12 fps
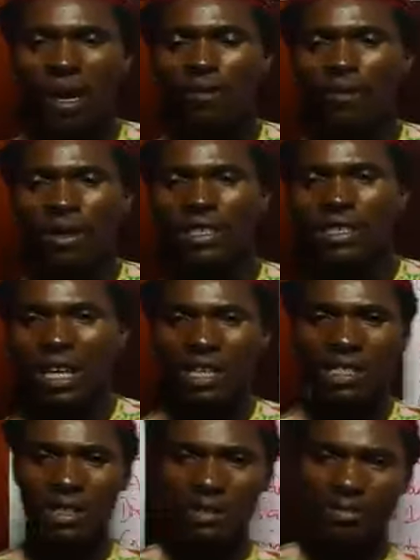For
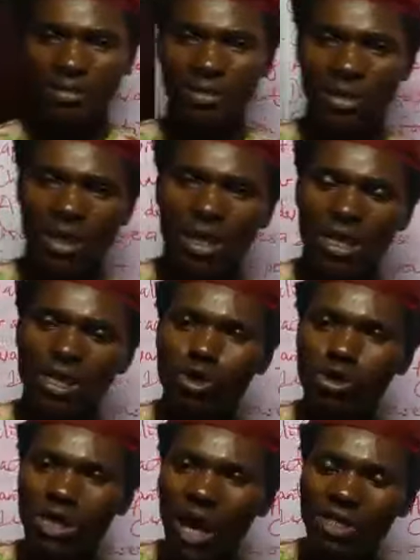instance, in
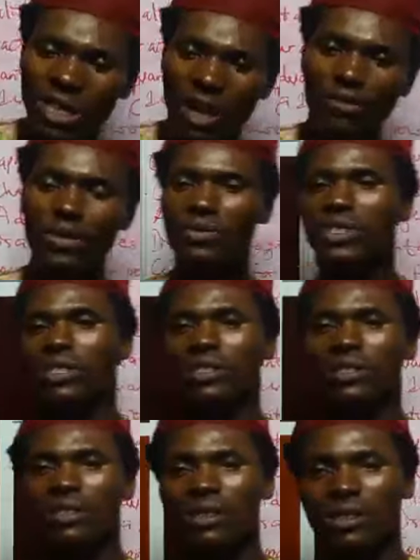2014,
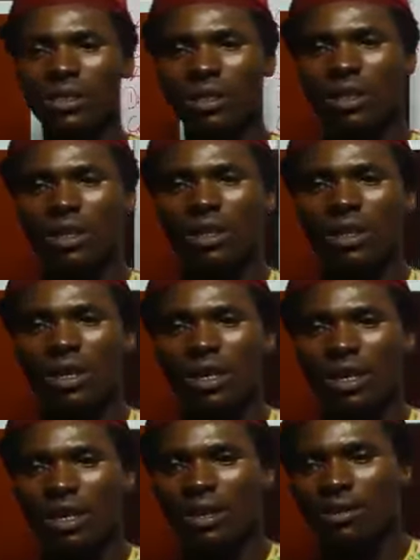
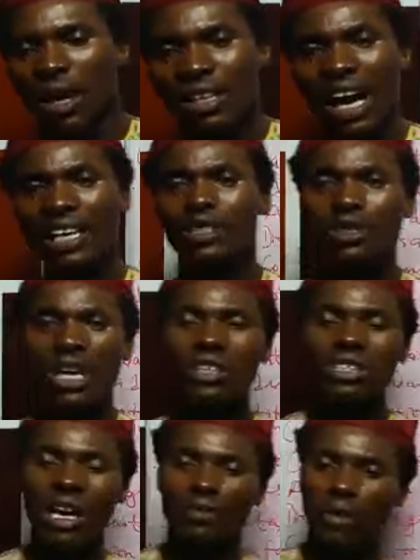
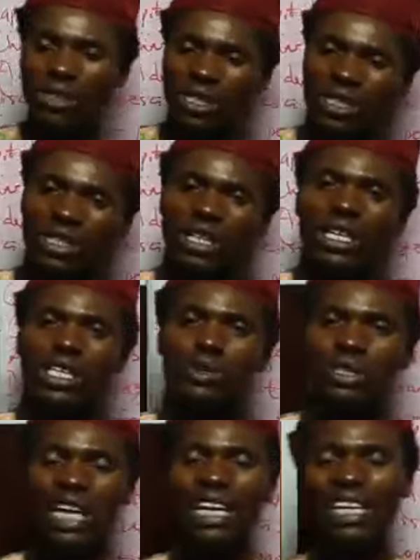it
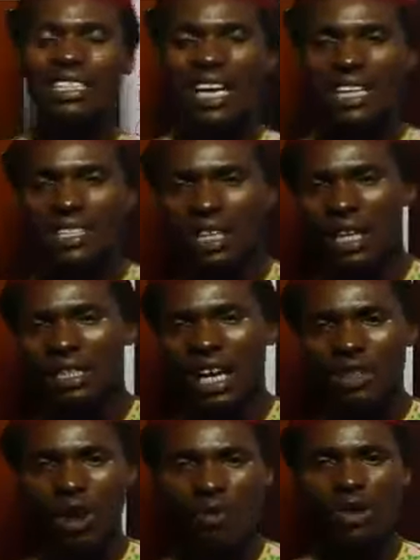was alleged
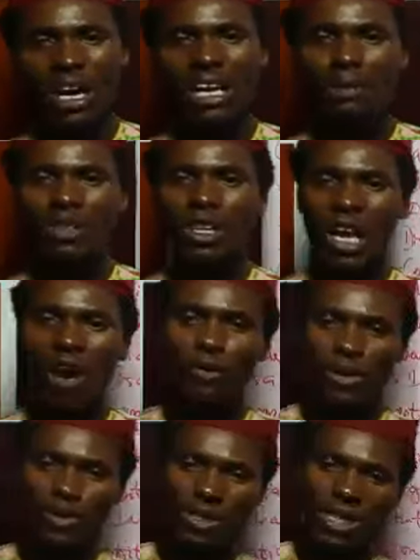that Governor Aregbesola of
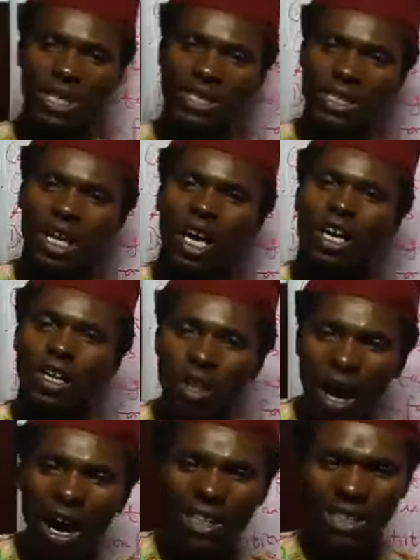Osun State
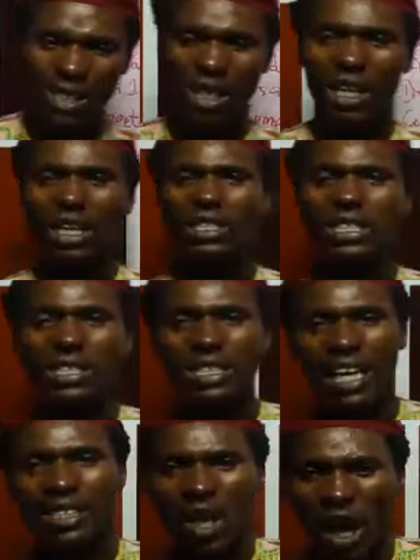locked the
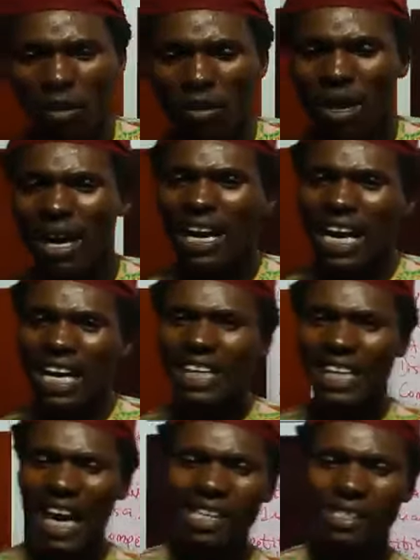stadium
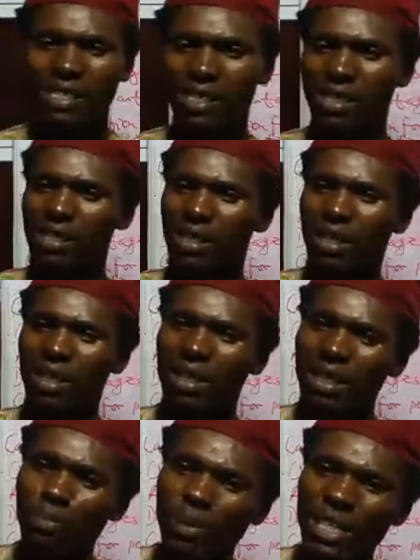against
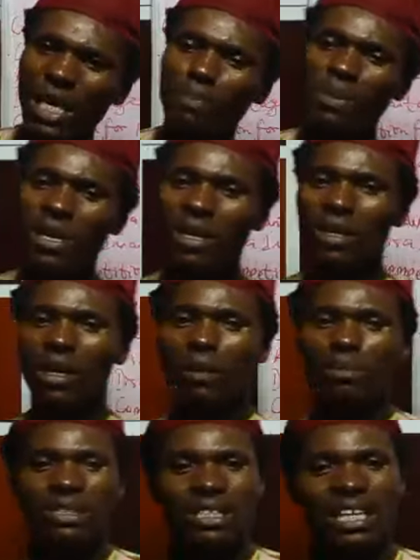the
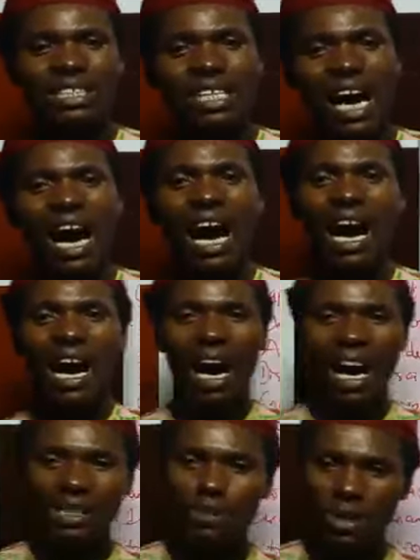PDP presidential
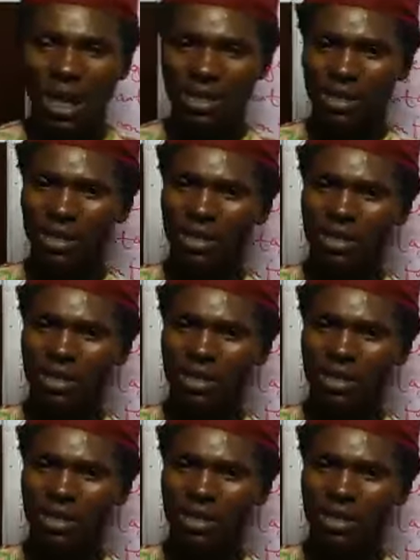aspirant,